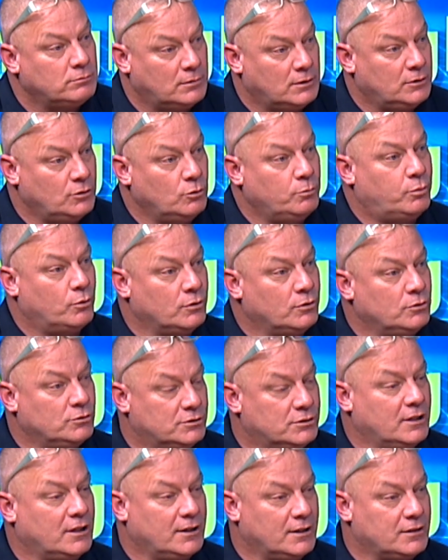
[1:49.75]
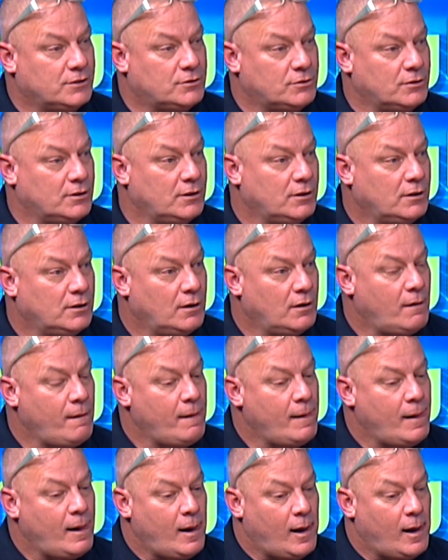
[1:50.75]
in Newport New City history. Mm-hmm.